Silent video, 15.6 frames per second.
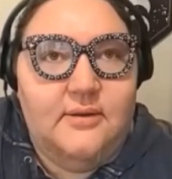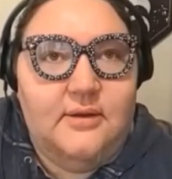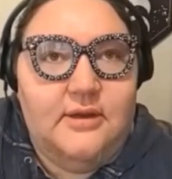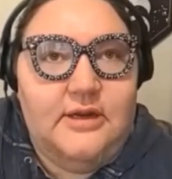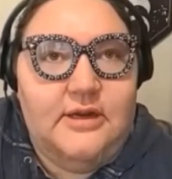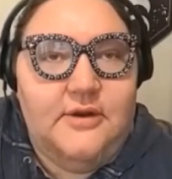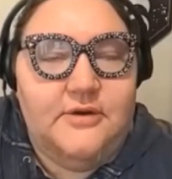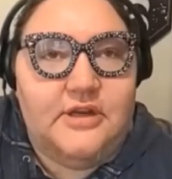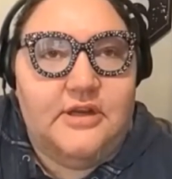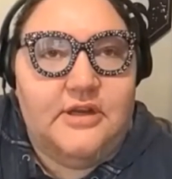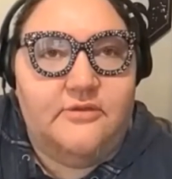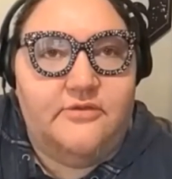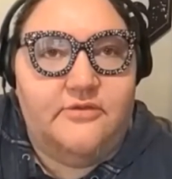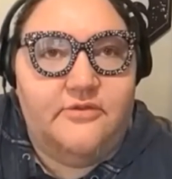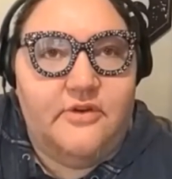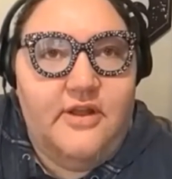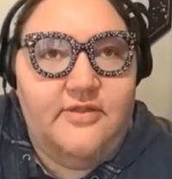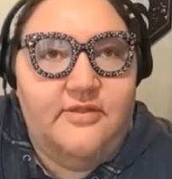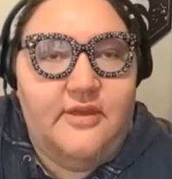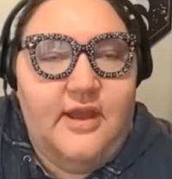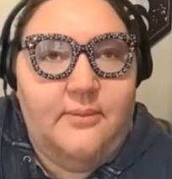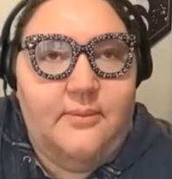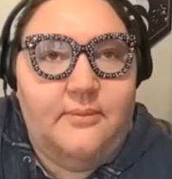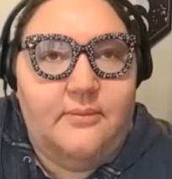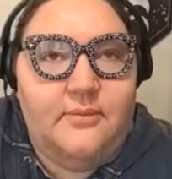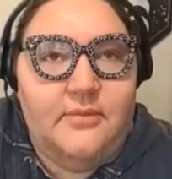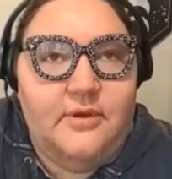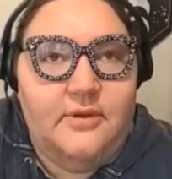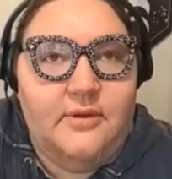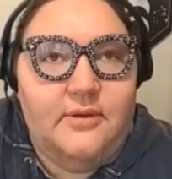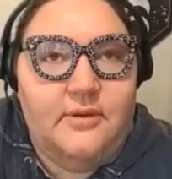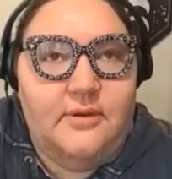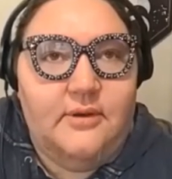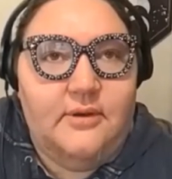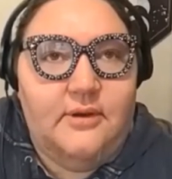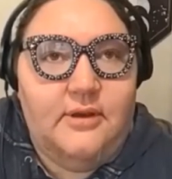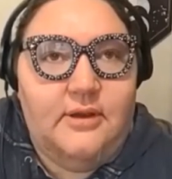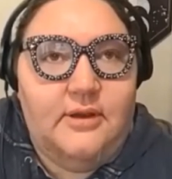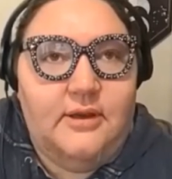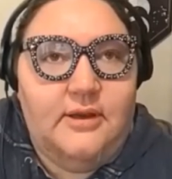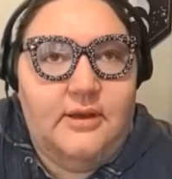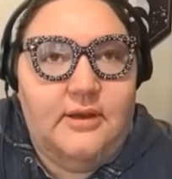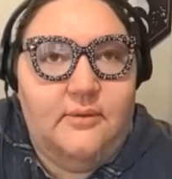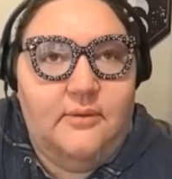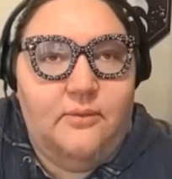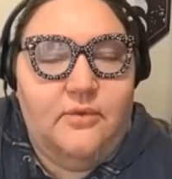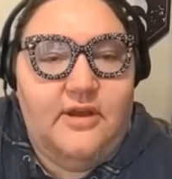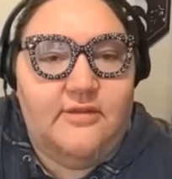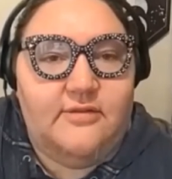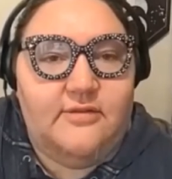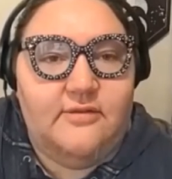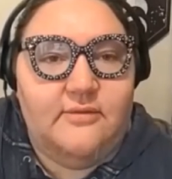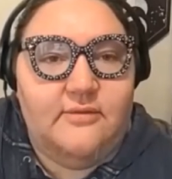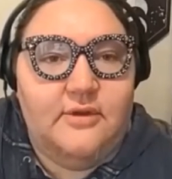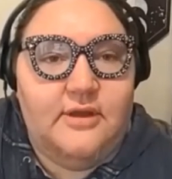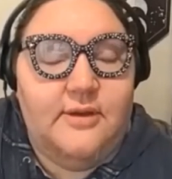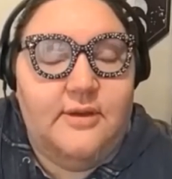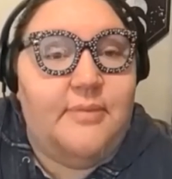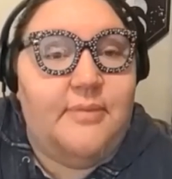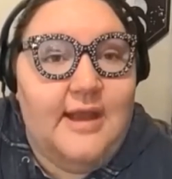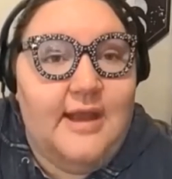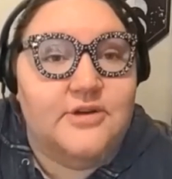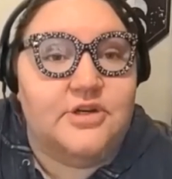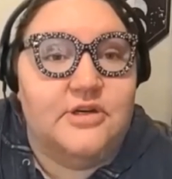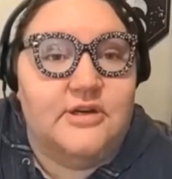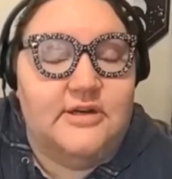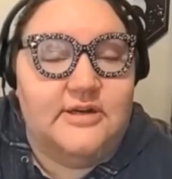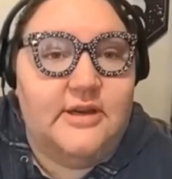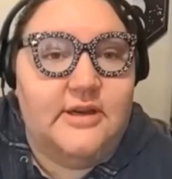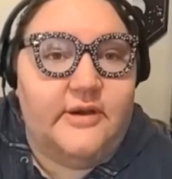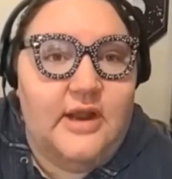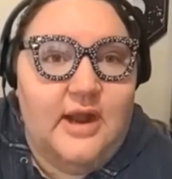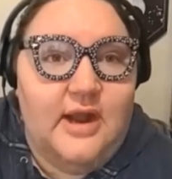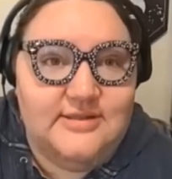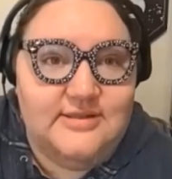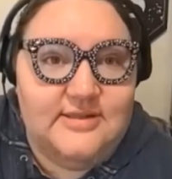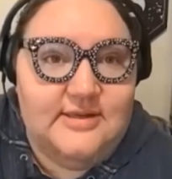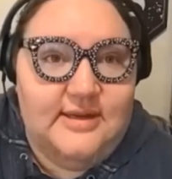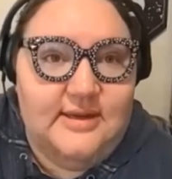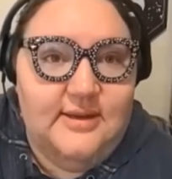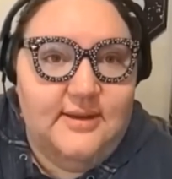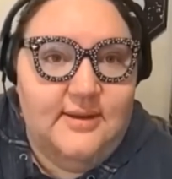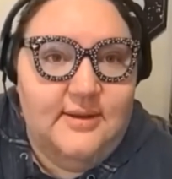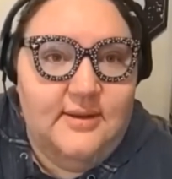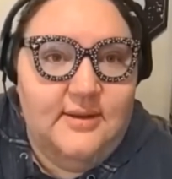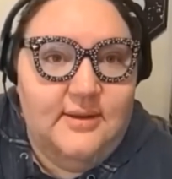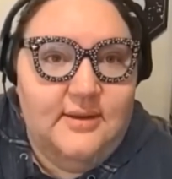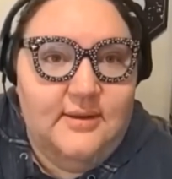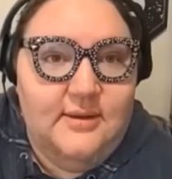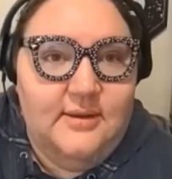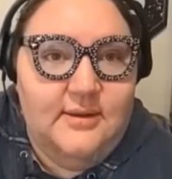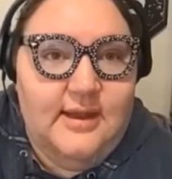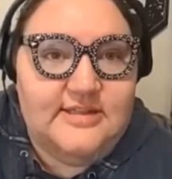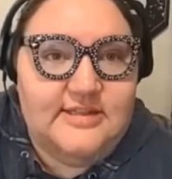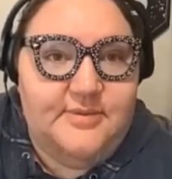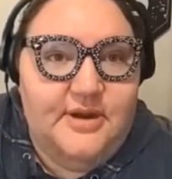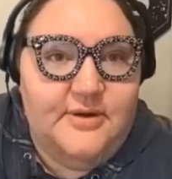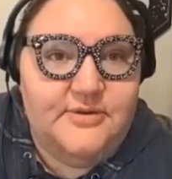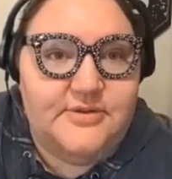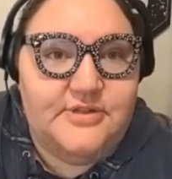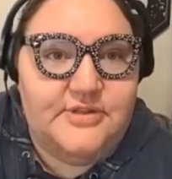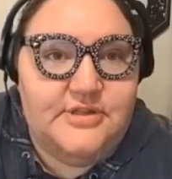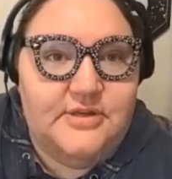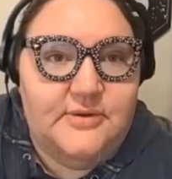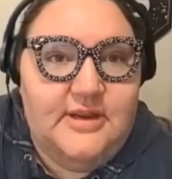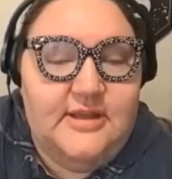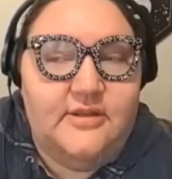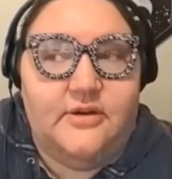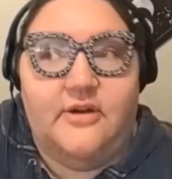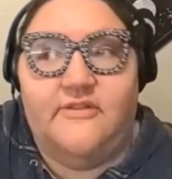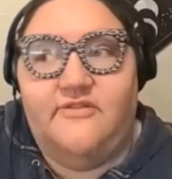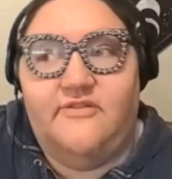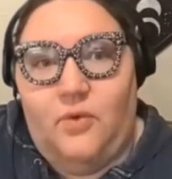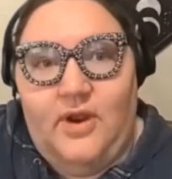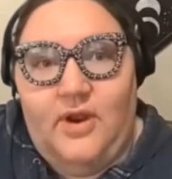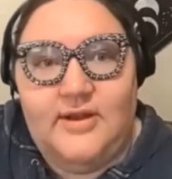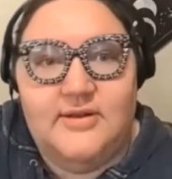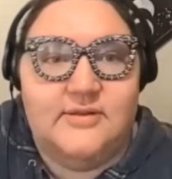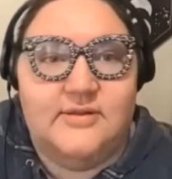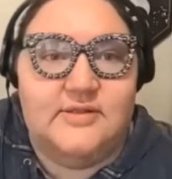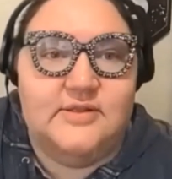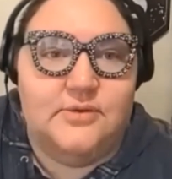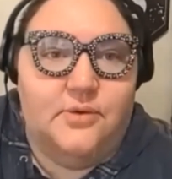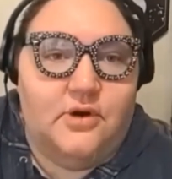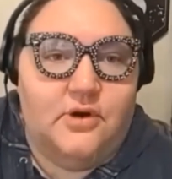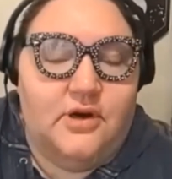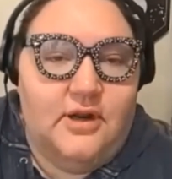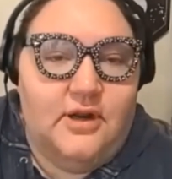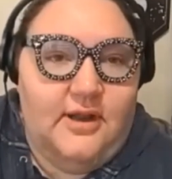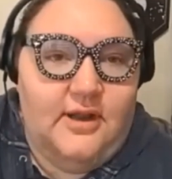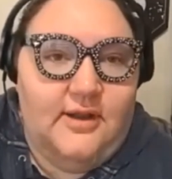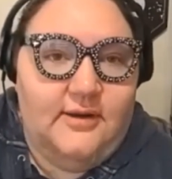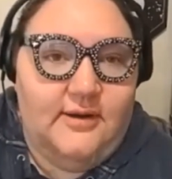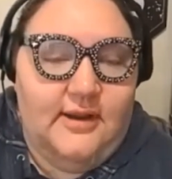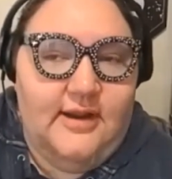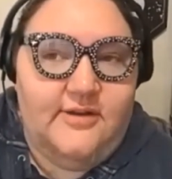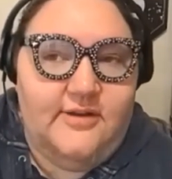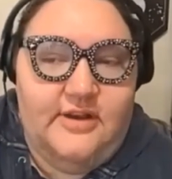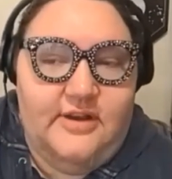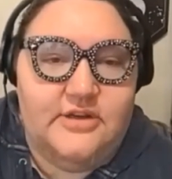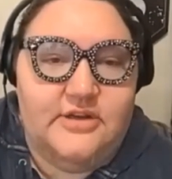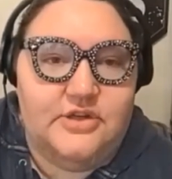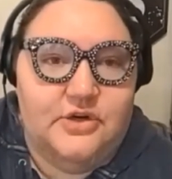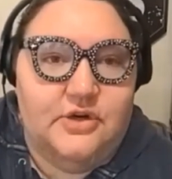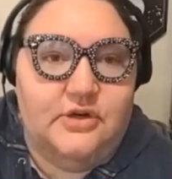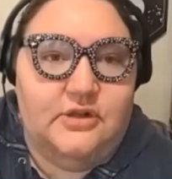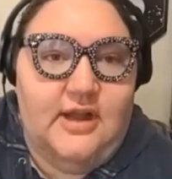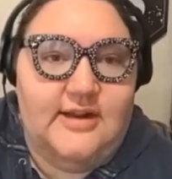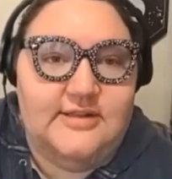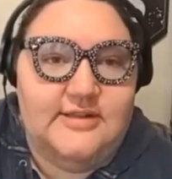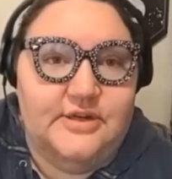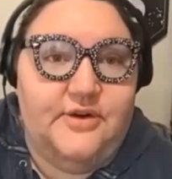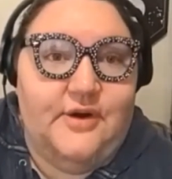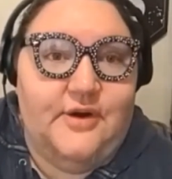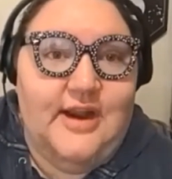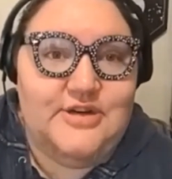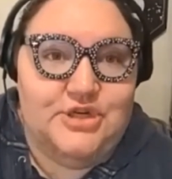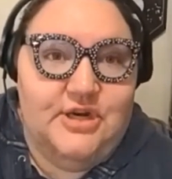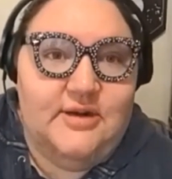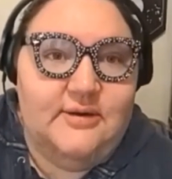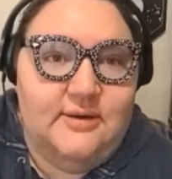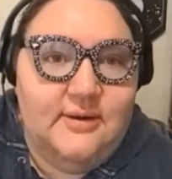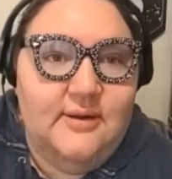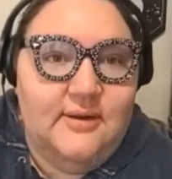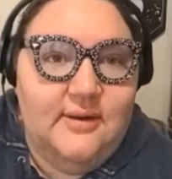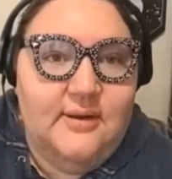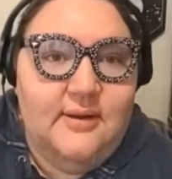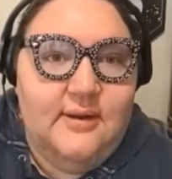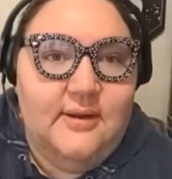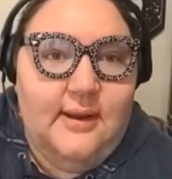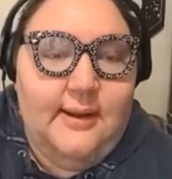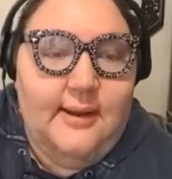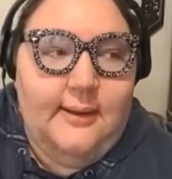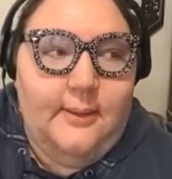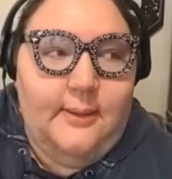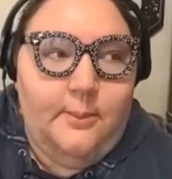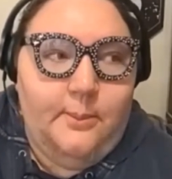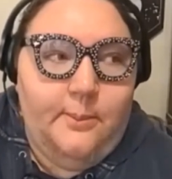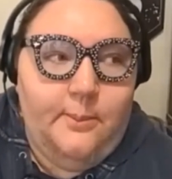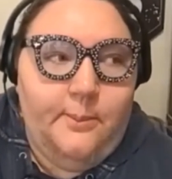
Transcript: to confront them with compassion and curiosity, as opposed to either avoidance or kind of internalized aggression. And